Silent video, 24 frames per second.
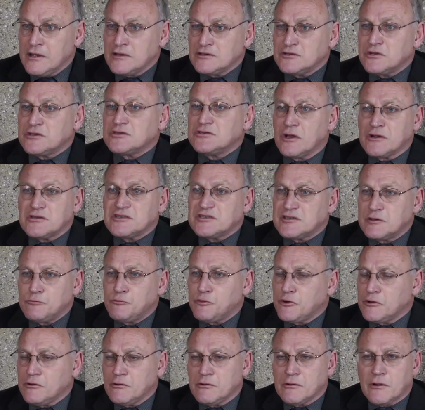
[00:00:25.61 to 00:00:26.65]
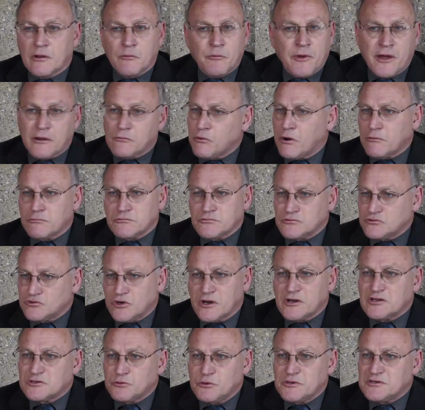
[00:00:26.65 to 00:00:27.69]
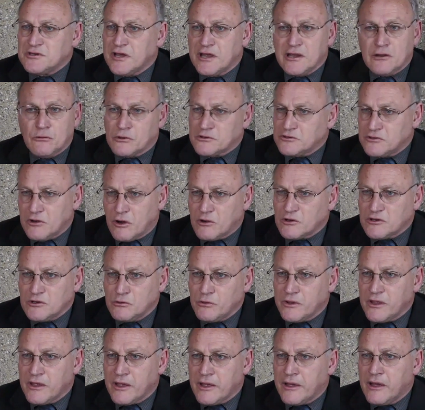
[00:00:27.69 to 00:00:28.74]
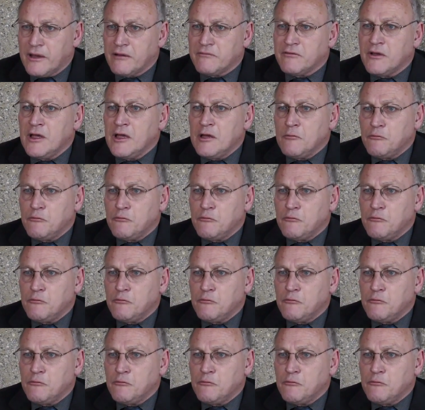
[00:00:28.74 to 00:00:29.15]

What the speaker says: So it's not simple about what drugs we take, what doctor we have,